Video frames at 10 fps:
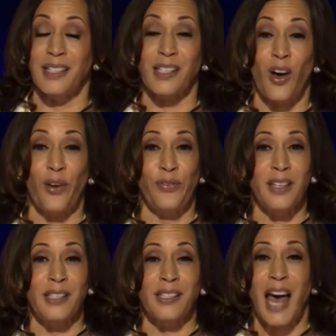this
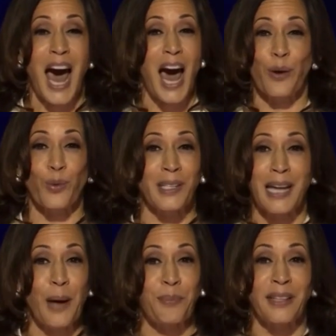office, I
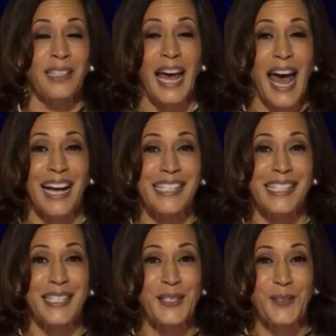will not be the
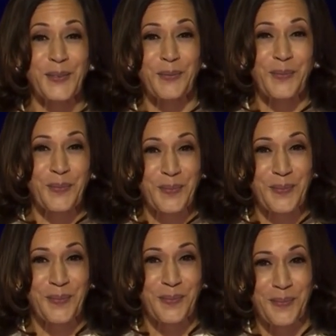last.
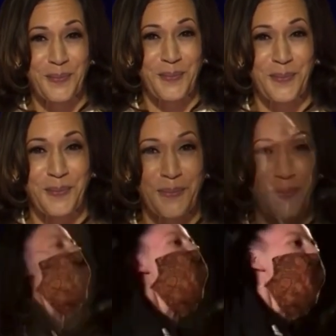
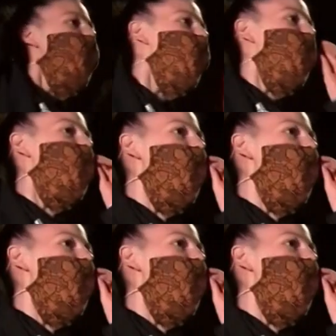The significance